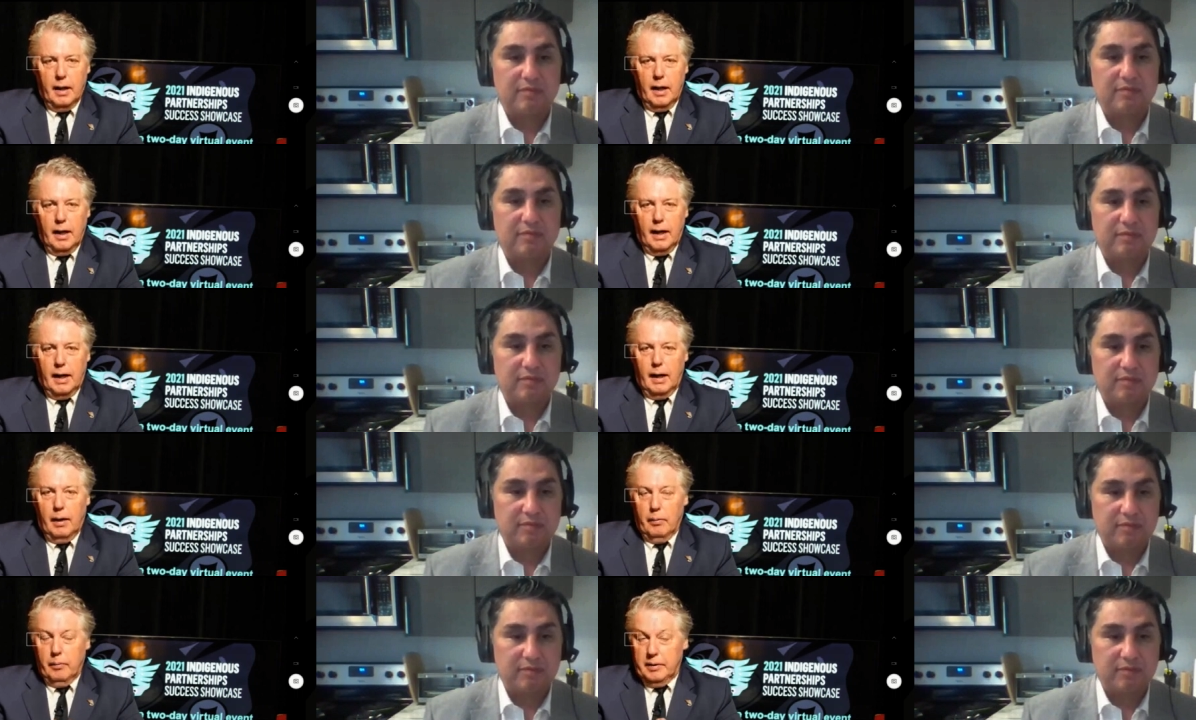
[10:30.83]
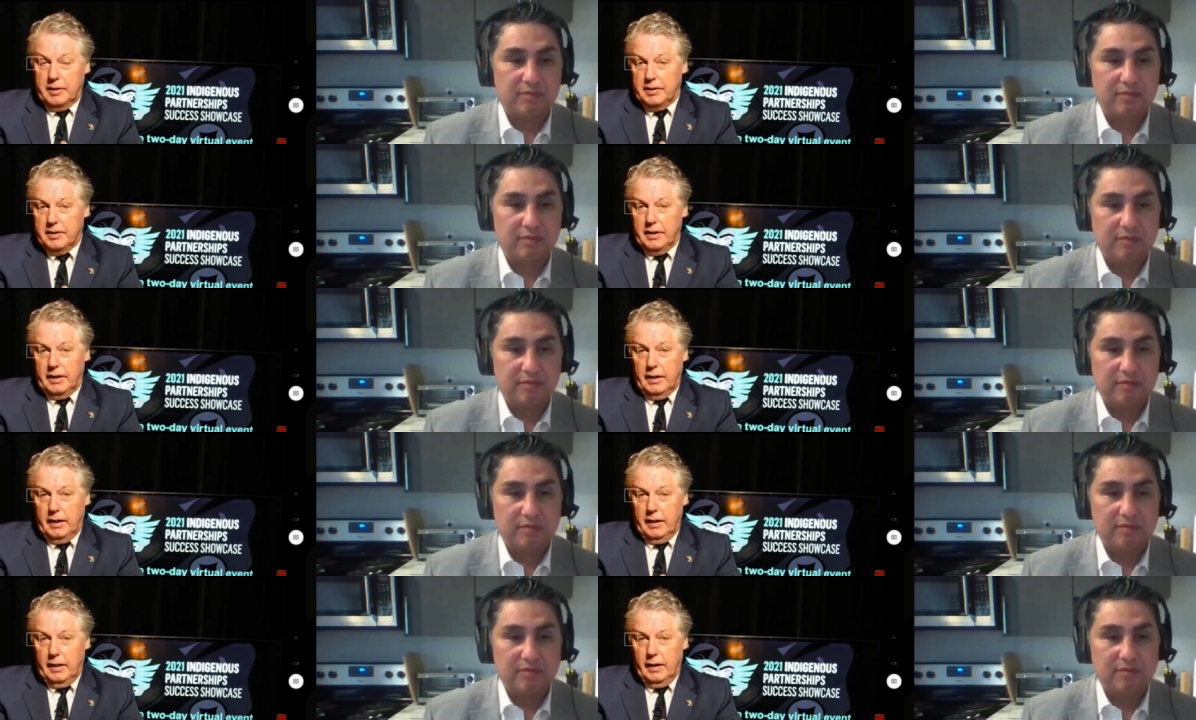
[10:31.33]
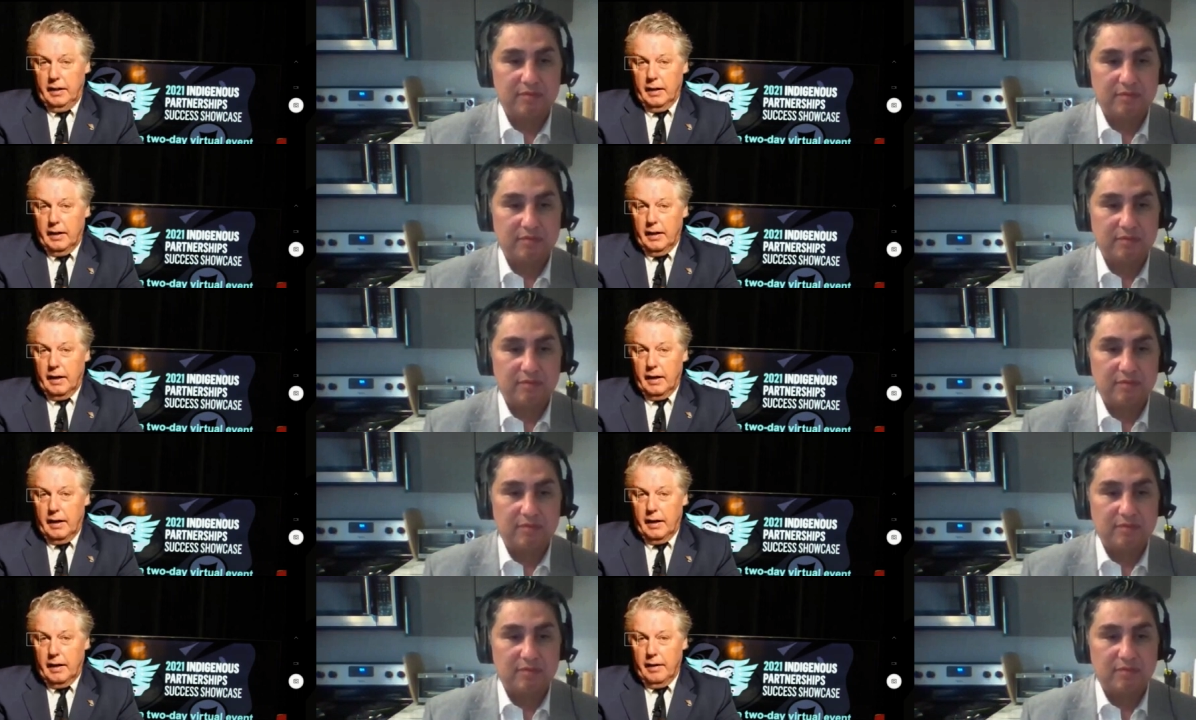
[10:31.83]
Speaker 1: Uh, we see
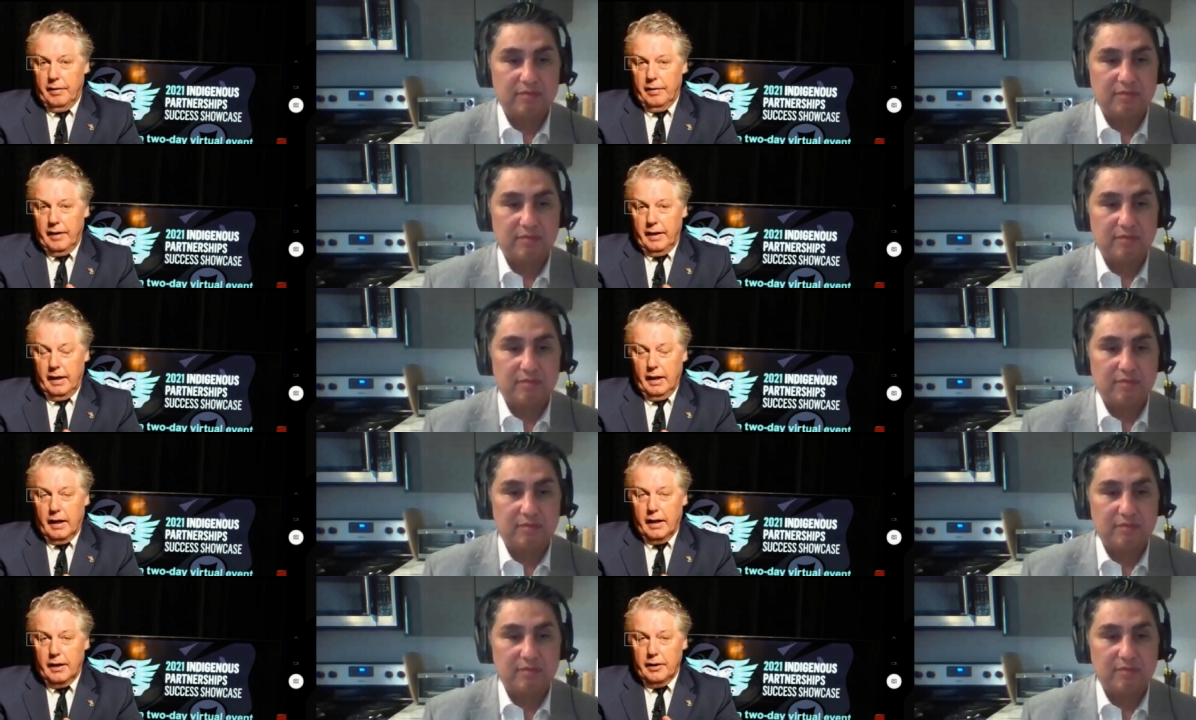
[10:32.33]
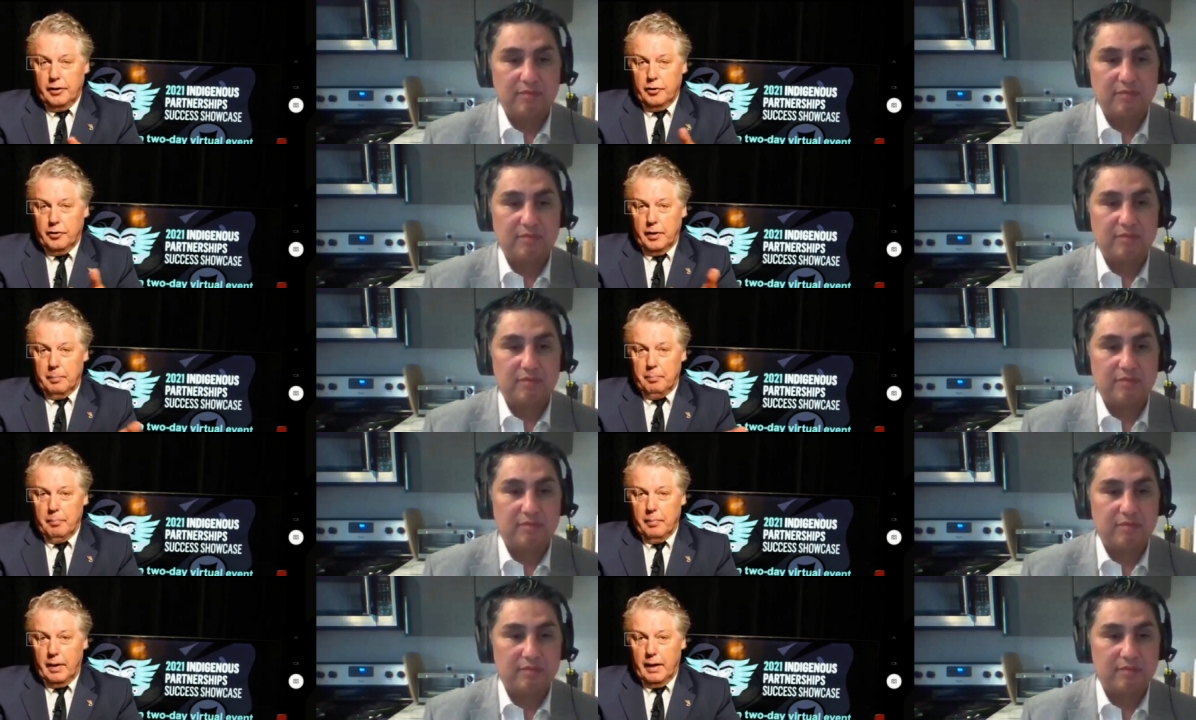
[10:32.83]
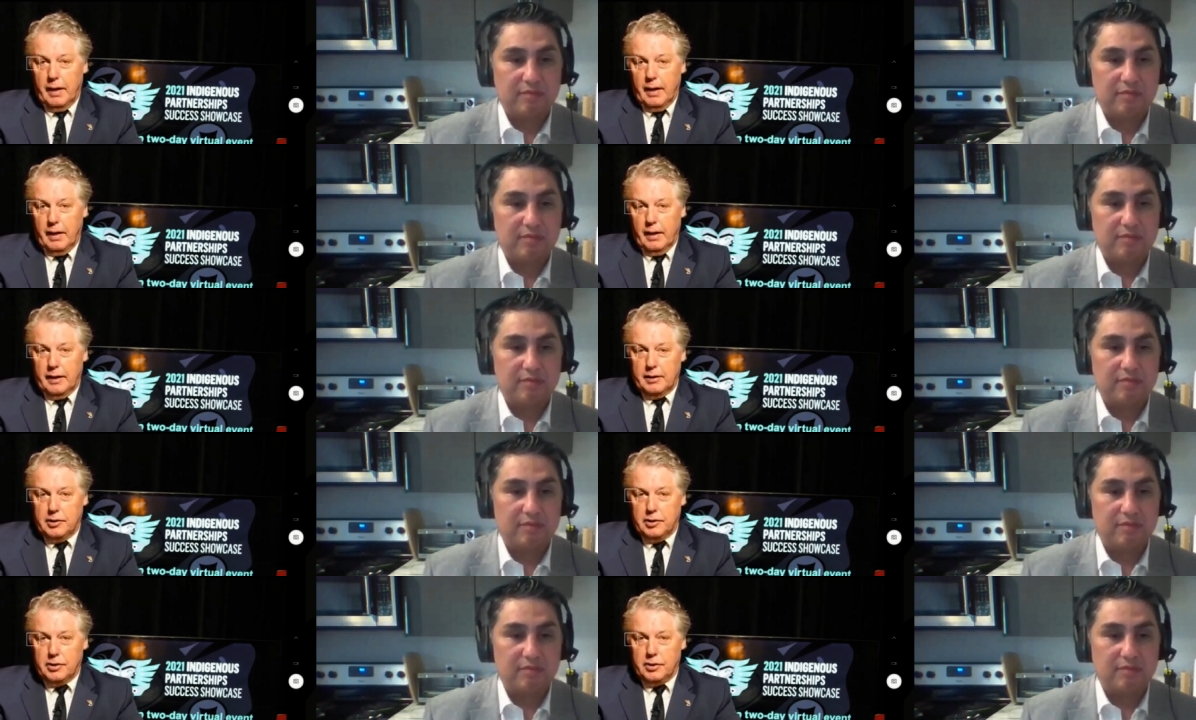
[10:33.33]
uh, the UNDRIP uh,
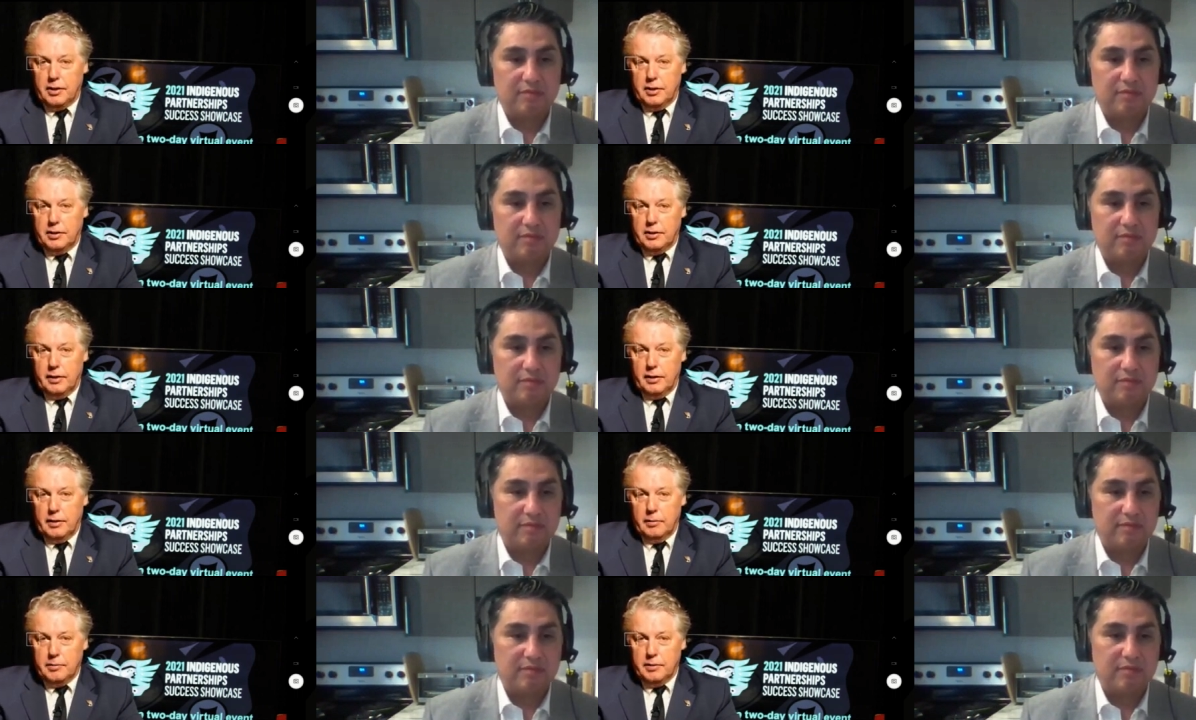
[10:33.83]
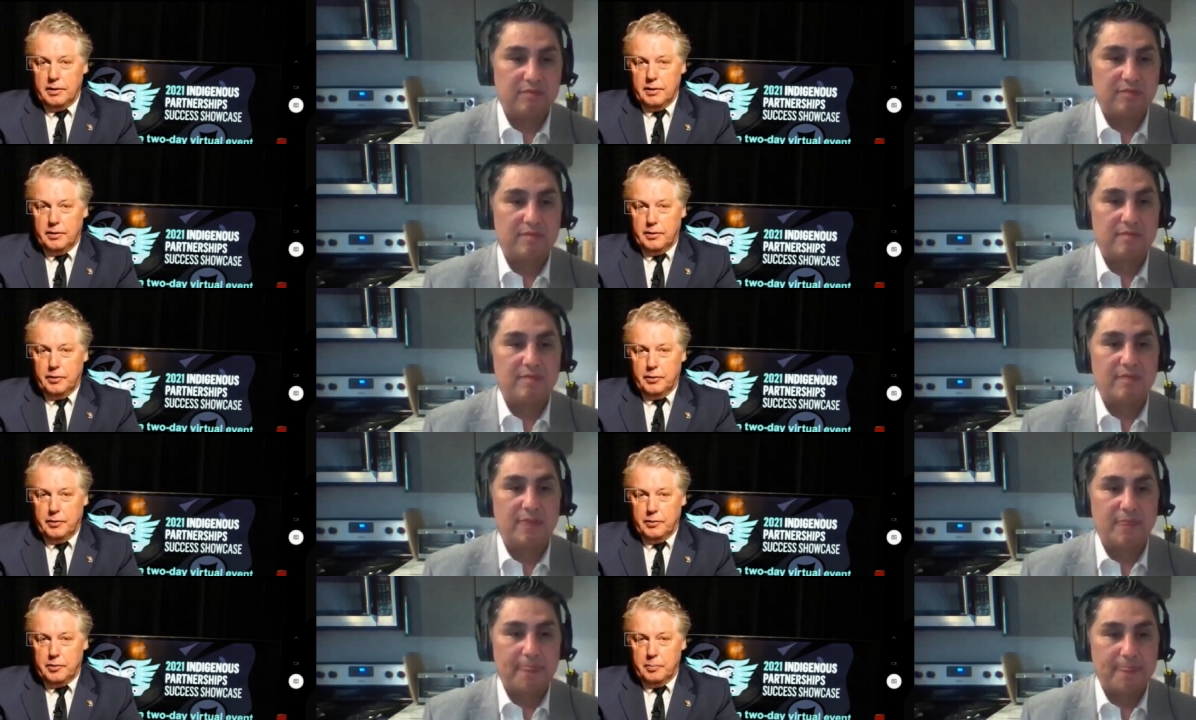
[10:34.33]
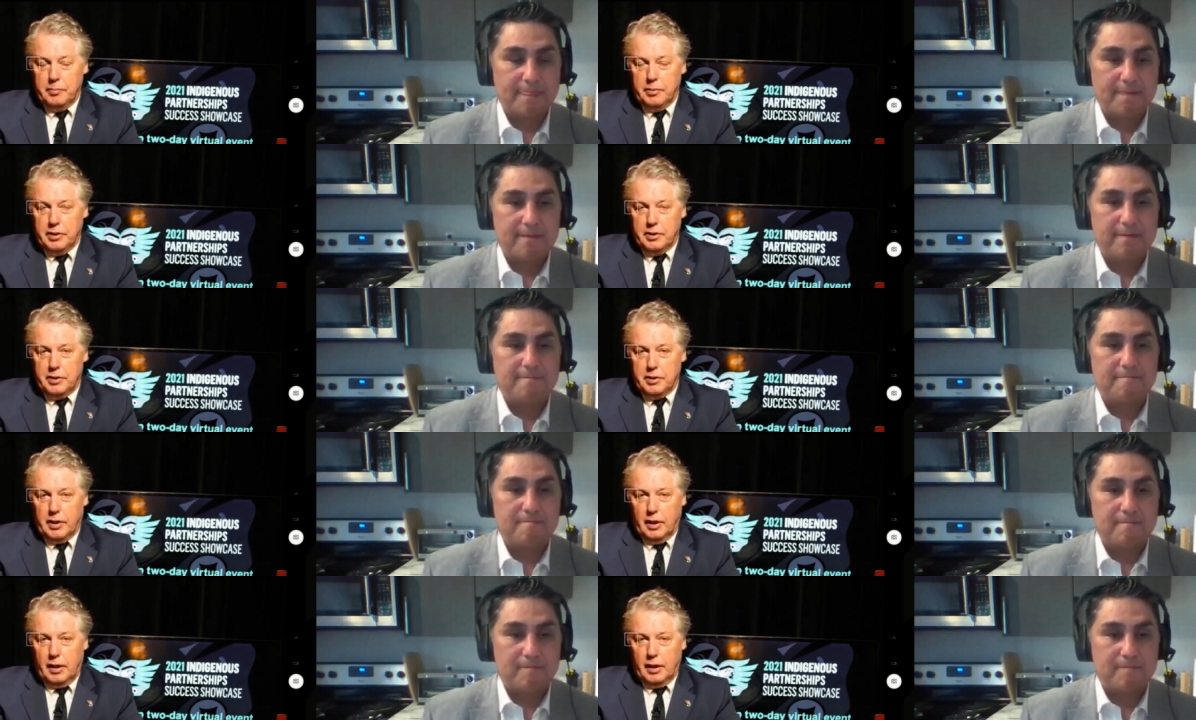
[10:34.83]
legislation that was introduced in British